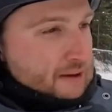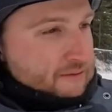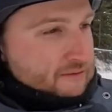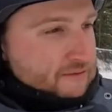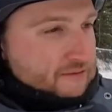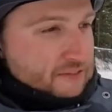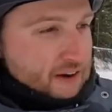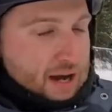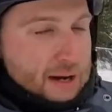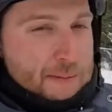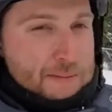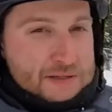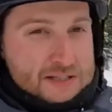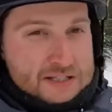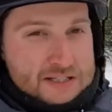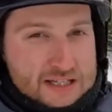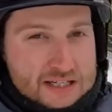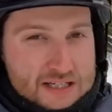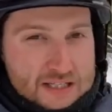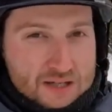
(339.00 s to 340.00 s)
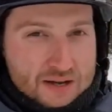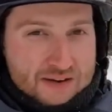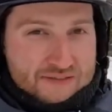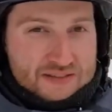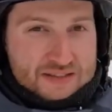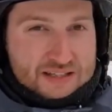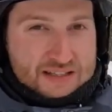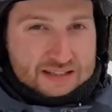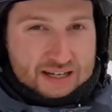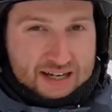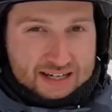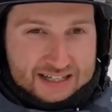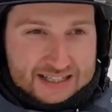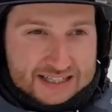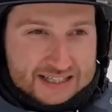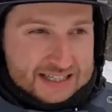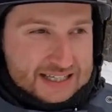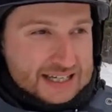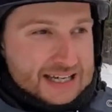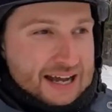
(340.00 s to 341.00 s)
vibrancy to everything that I can
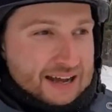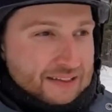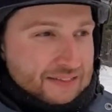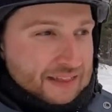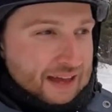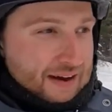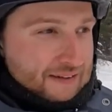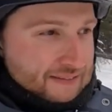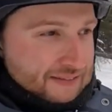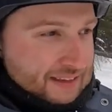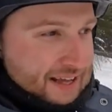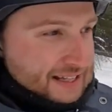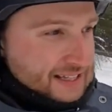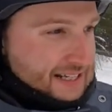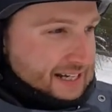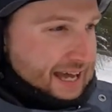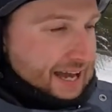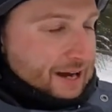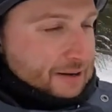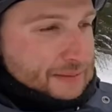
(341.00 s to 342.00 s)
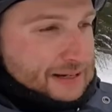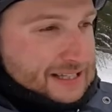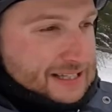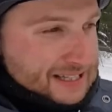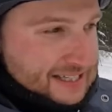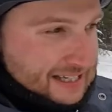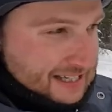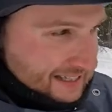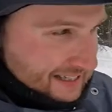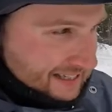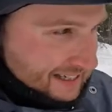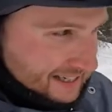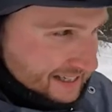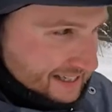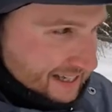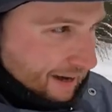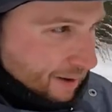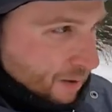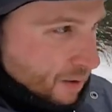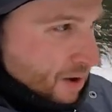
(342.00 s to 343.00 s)
see out there, and that's allowing me to see the
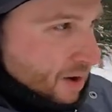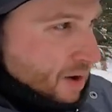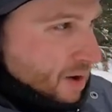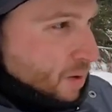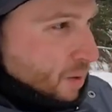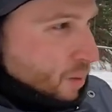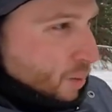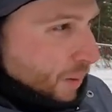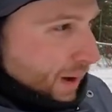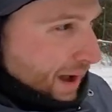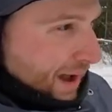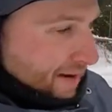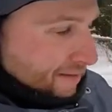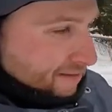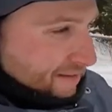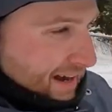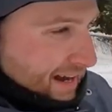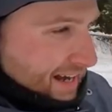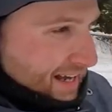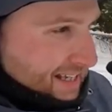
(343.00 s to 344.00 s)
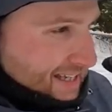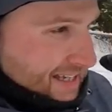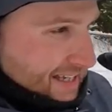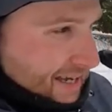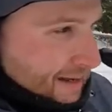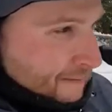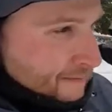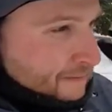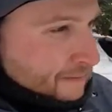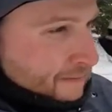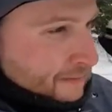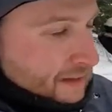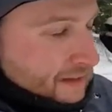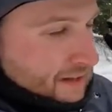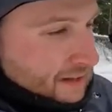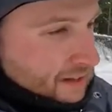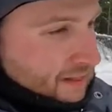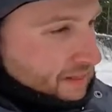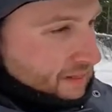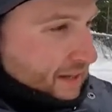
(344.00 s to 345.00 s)
detail. Whereas
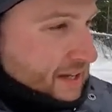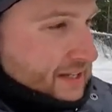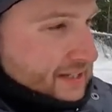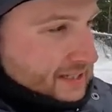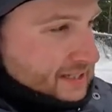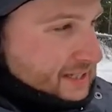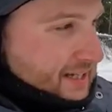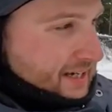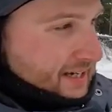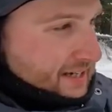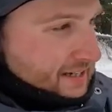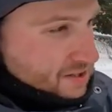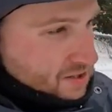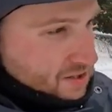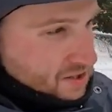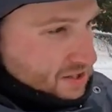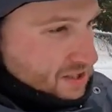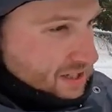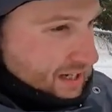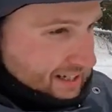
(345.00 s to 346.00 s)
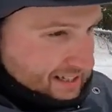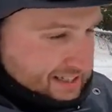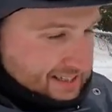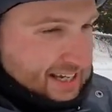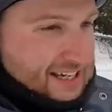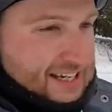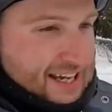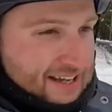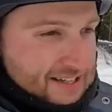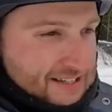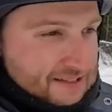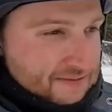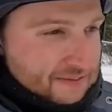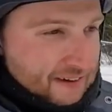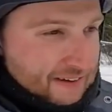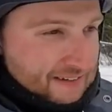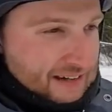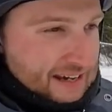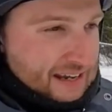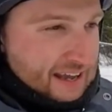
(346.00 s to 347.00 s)
this is just, like I say, yeah,
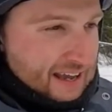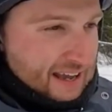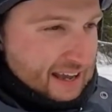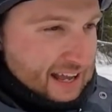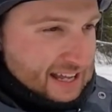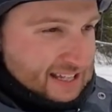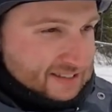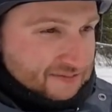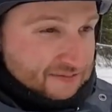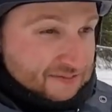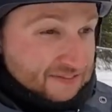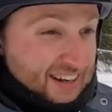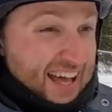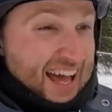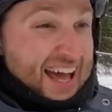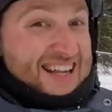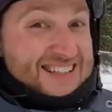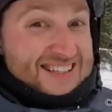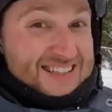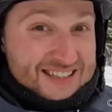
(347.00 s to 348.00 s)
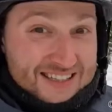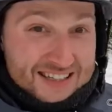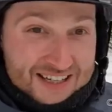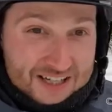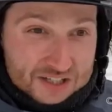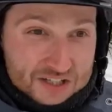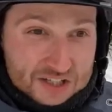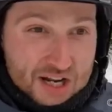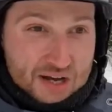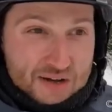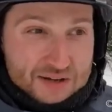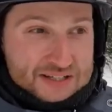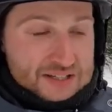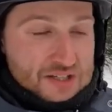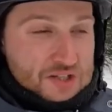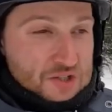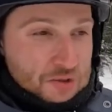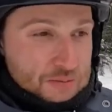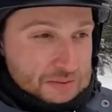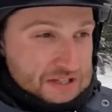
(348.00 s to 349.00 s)
it's flat. Do you know,
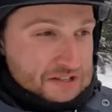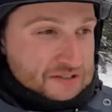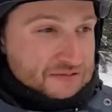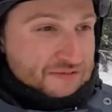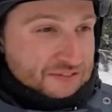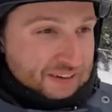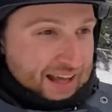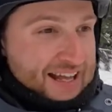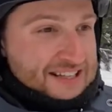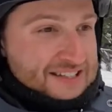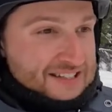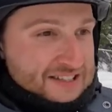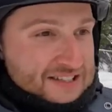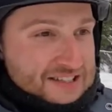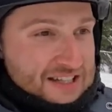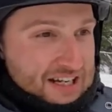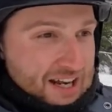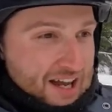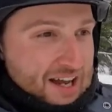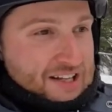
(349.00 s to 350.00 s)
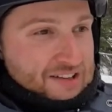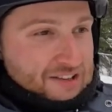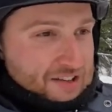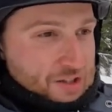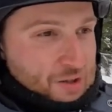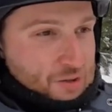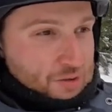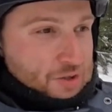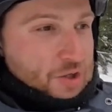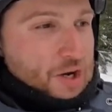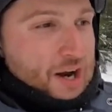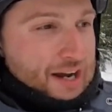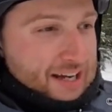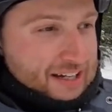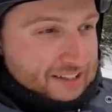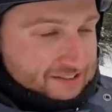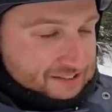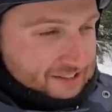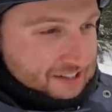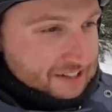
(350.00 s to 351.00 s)
it's almost as flat as the light that you're
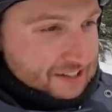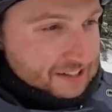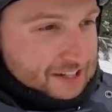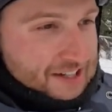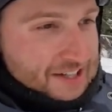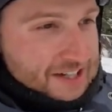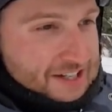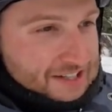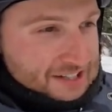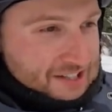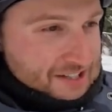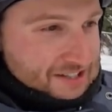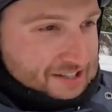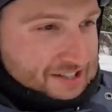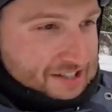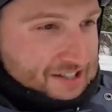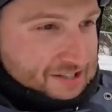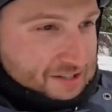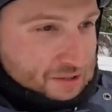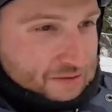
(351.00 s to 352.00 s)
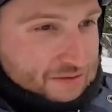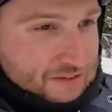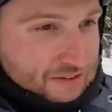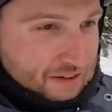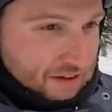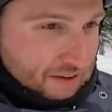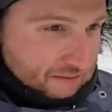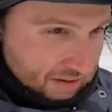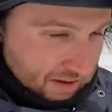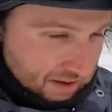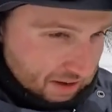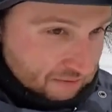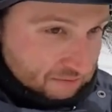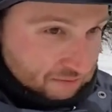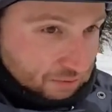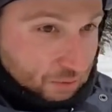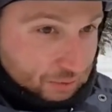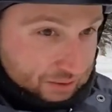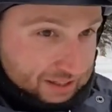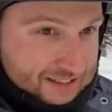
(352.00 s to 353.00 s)
trying to sort of
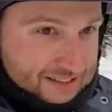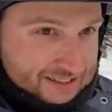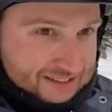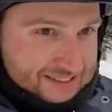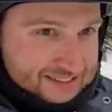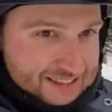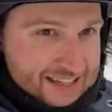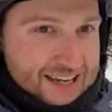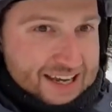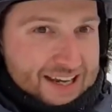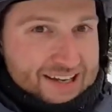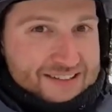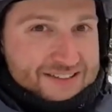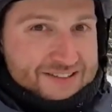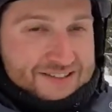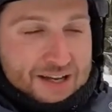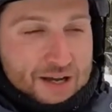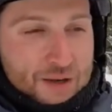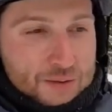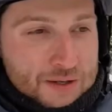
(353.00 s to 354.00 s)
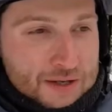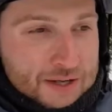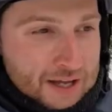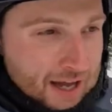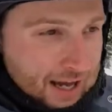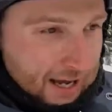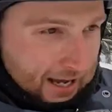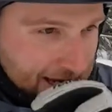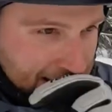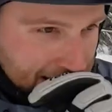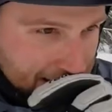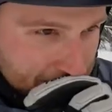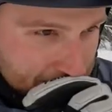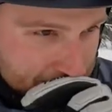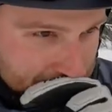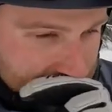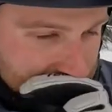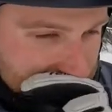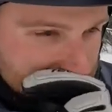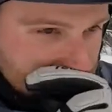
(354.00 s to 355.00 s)
avoid seeing. So,
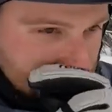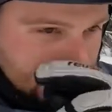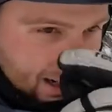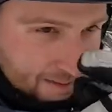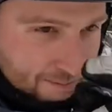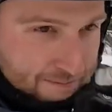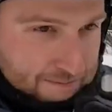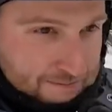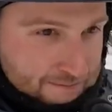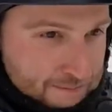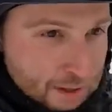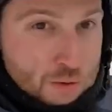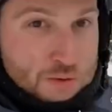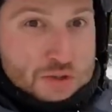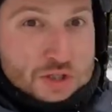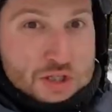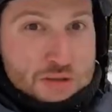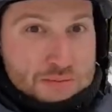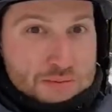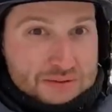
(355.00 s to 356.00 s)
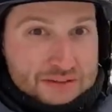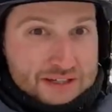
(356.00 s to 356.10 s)
yeah, noticeable